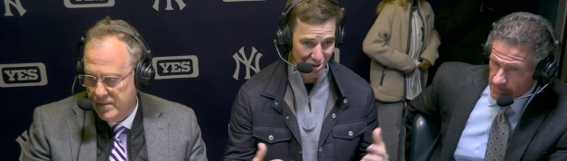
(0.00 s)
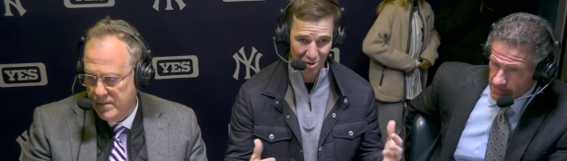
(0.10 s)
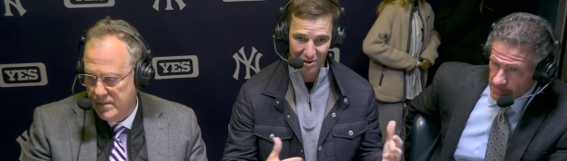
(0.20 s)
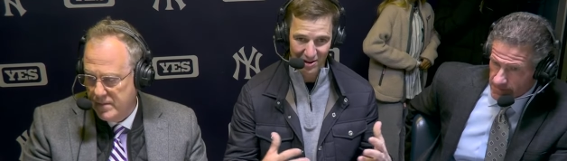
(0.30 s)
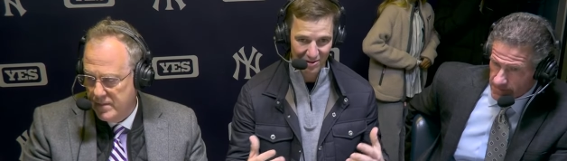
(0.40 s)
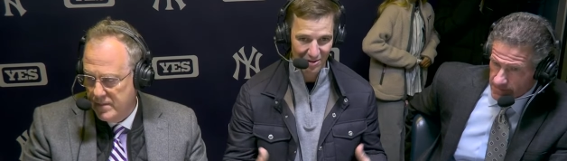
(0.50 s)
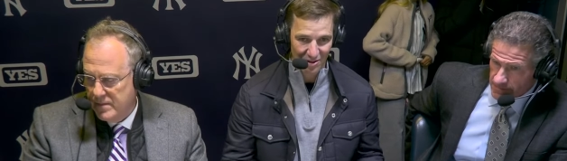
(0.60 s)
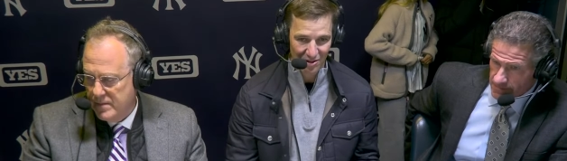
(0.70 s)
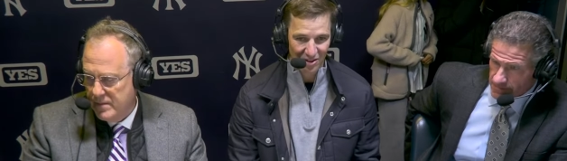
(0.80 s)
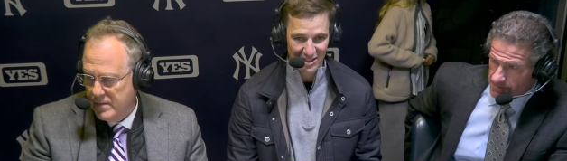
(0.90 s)
Speaker 1: doing,
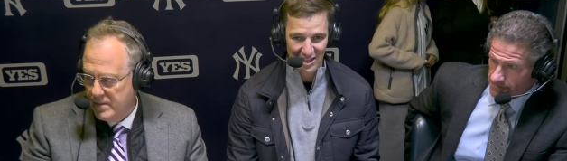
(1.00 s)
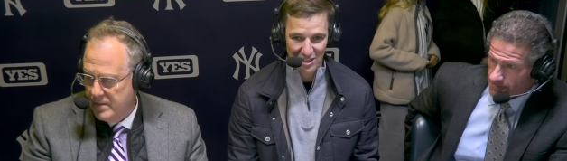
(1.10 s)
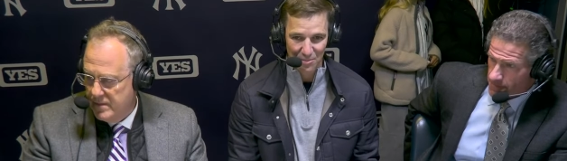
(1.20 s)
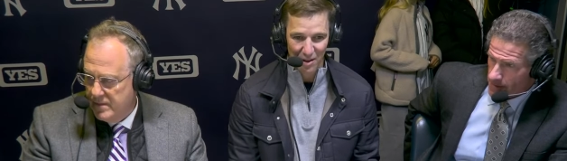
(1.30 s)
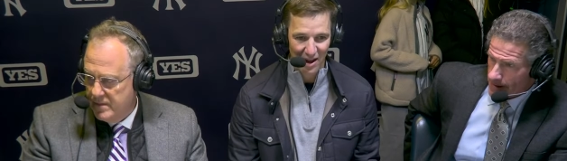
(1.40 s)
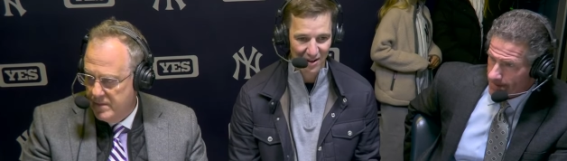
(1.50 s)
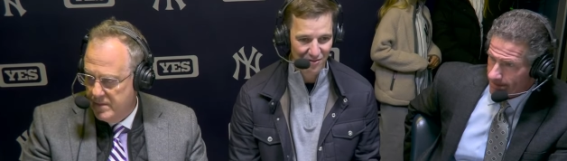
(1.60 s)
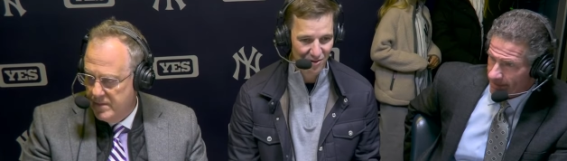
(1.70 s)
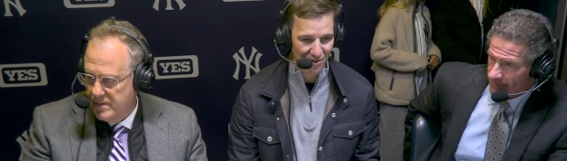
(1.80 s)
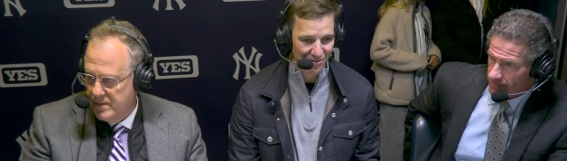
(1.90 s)
uh, the things they supply
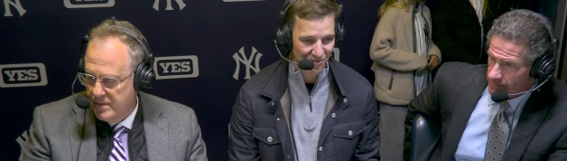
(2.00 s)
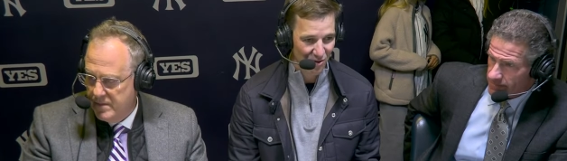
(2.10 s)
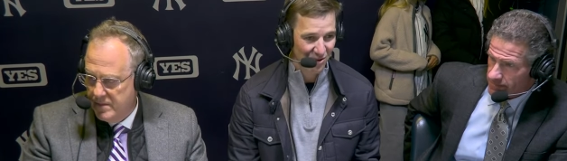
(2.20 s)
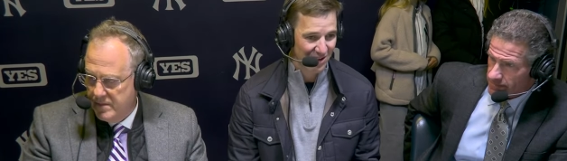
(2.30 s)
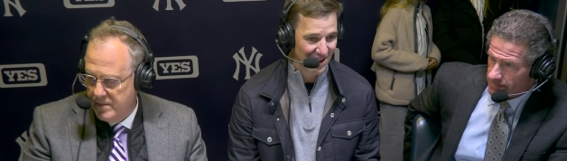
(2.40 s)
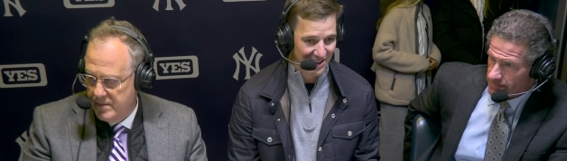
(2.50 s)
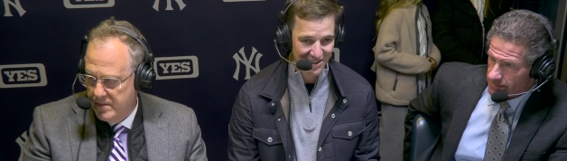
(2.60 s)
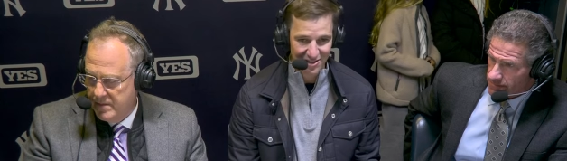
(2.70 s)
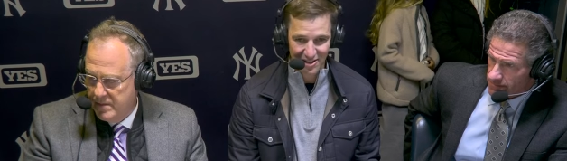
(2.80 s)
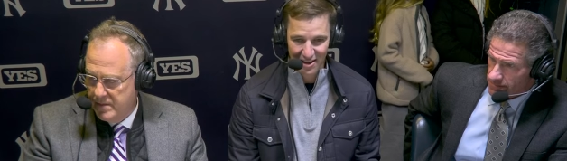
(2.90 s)
for their for their
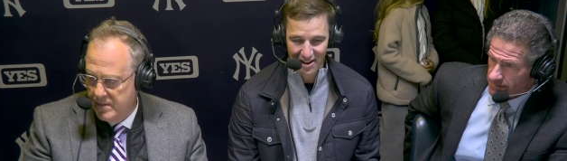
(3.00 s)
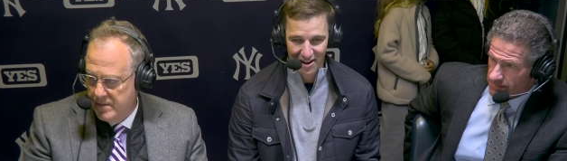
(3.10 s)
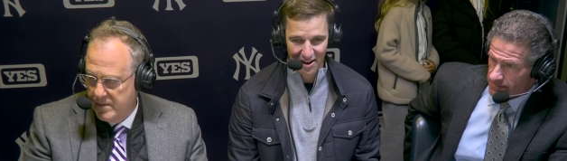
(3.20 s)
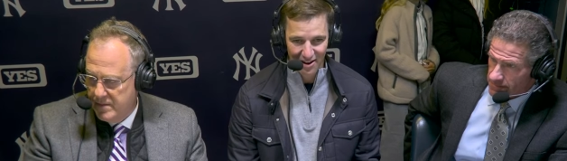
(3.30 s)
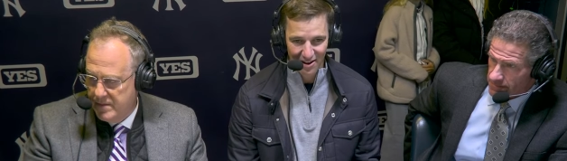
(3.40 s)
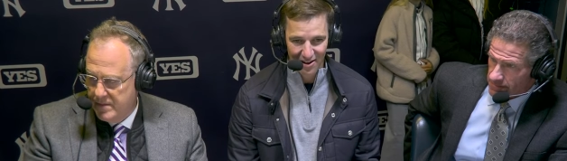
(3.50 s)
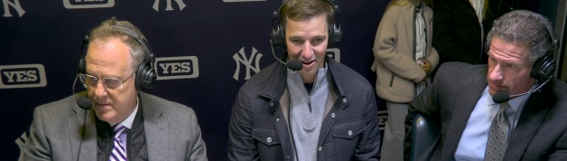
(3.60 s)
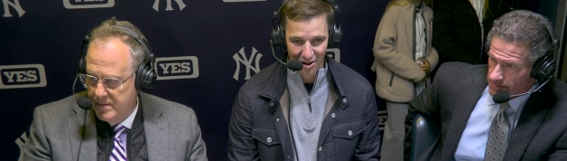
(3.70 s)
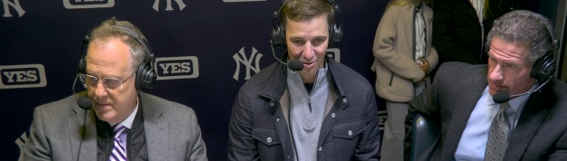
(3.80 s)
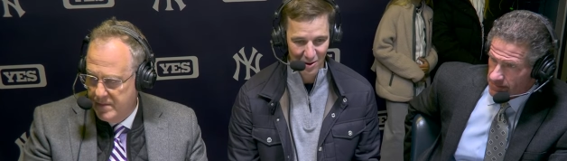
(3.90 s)
kids, uh,
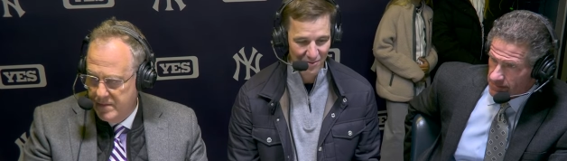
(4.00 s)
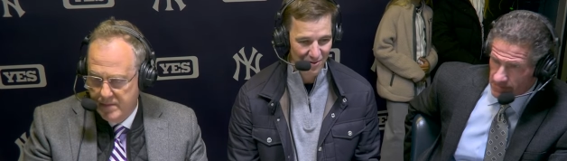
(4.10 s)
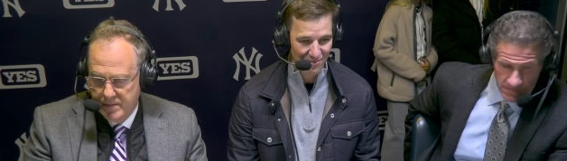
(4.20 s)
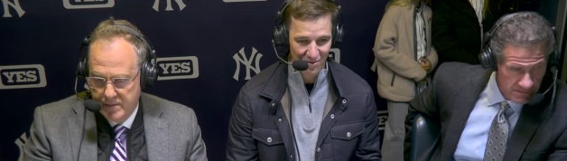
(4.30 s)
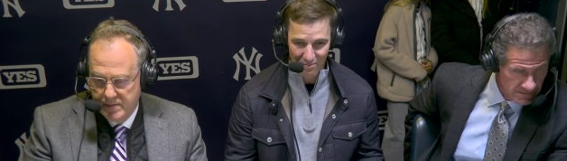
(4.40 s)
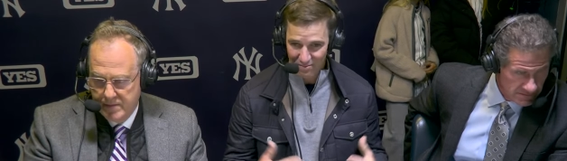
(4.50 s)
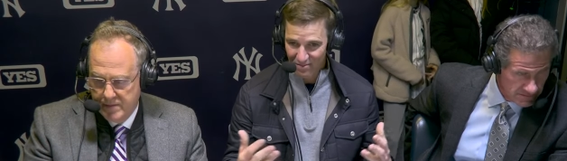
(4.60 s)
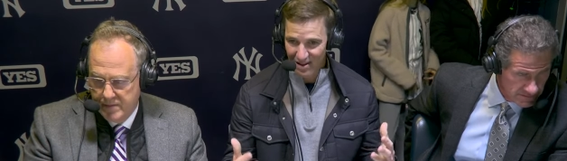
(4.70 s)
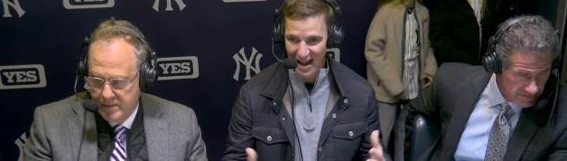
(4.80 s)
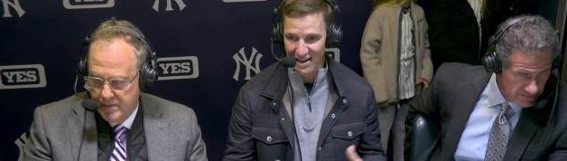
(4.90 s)
all the way from from
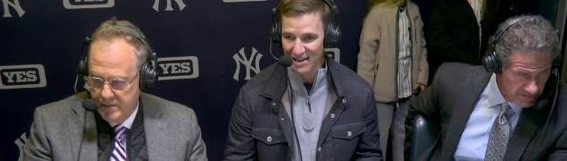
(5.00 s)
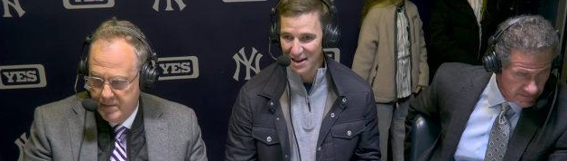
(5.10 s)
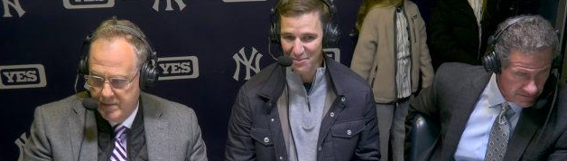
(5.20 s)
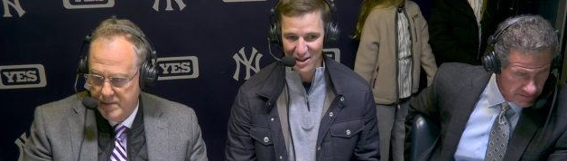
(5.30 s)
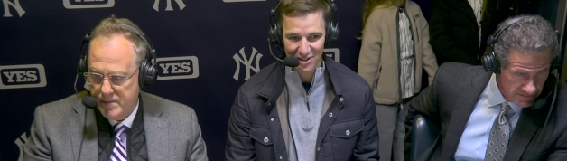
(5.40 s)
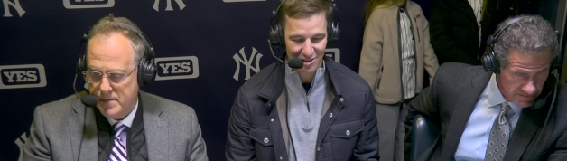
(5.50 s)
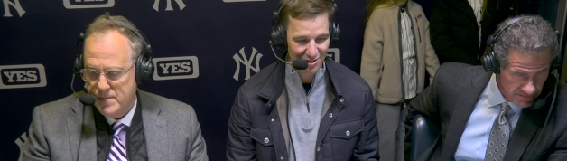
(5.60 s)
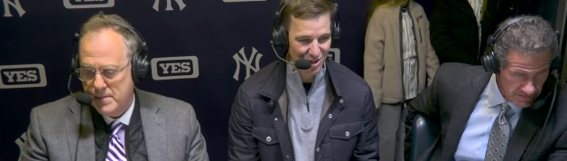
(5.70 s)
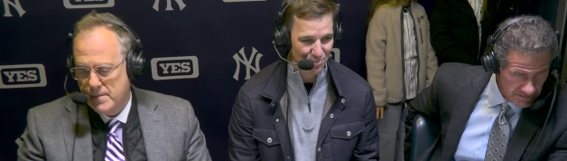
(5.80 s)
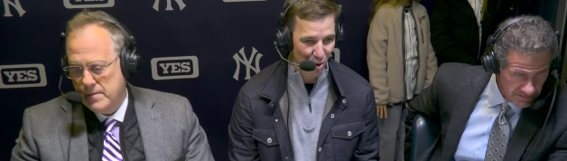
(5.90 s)
academics
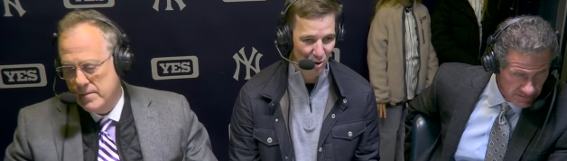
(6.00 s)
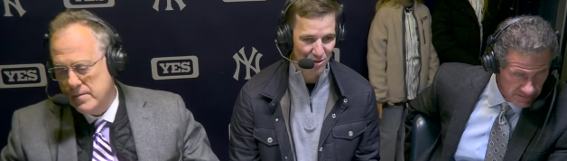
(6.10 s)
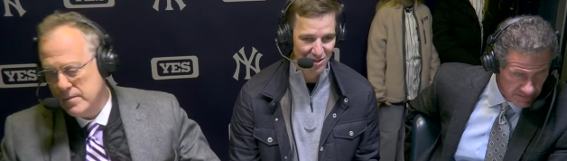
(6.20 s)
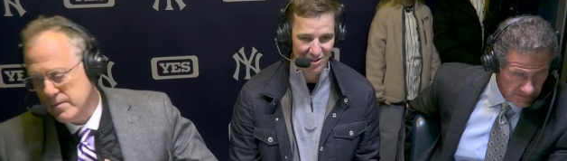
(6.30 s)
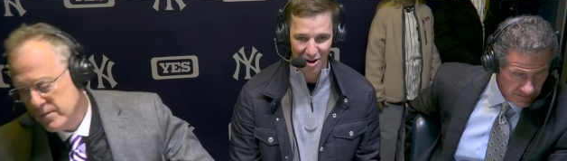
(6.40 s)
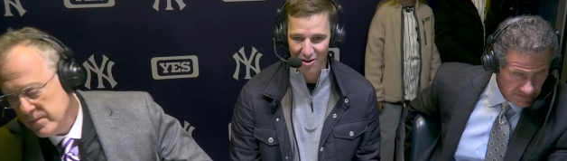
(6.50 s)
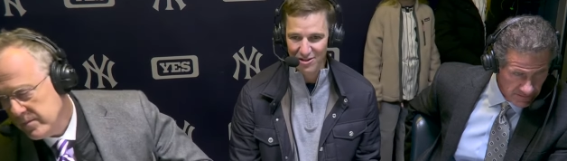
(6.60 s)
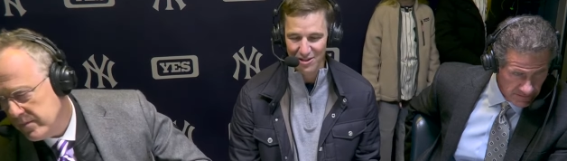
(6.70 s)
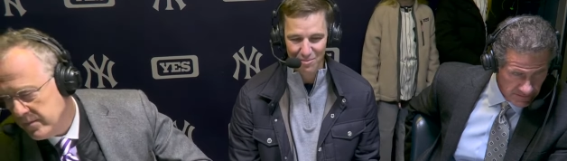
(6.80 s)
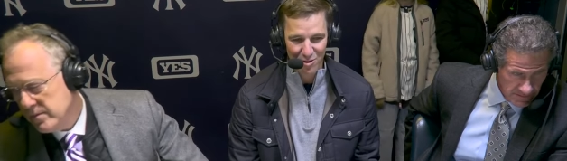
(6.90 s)
to sports and
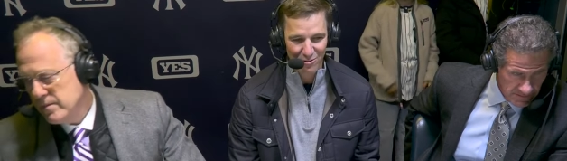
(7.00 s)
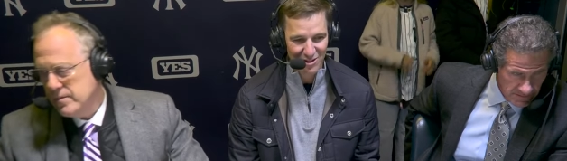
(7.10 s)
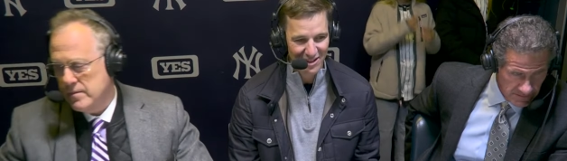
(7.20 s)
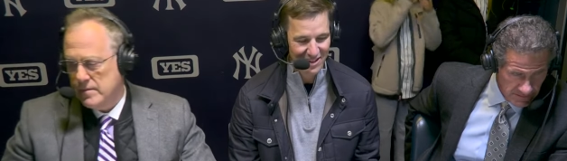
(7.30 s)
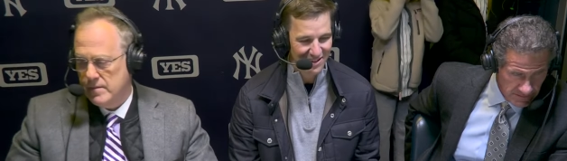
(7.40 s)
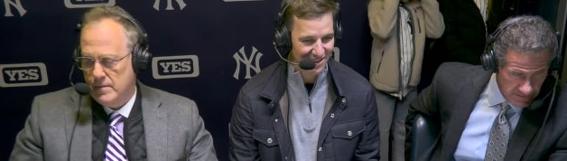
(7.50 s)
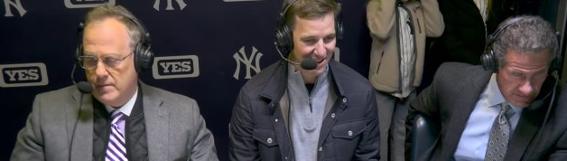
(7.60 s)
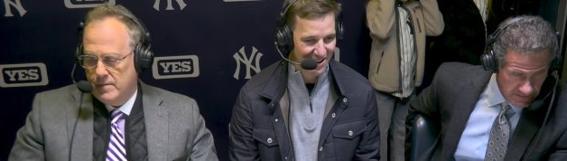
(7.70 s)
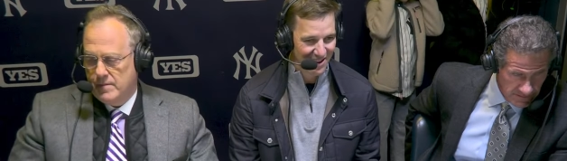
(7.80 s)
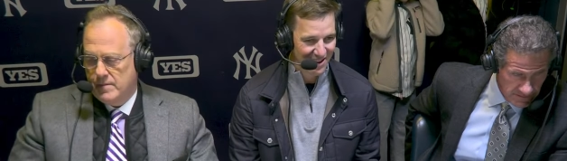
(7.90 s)
arts and music. And
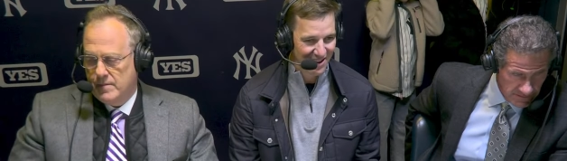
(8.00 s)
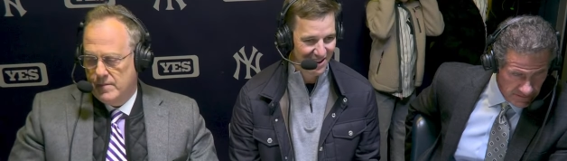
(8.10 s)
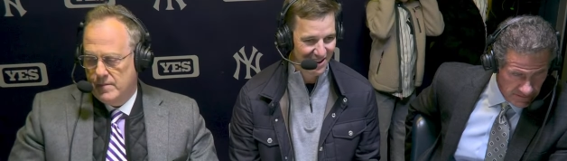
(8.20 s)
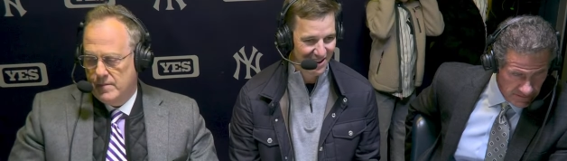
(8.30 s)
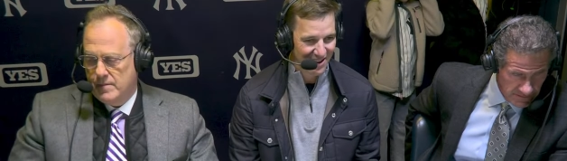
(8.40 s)
uh, so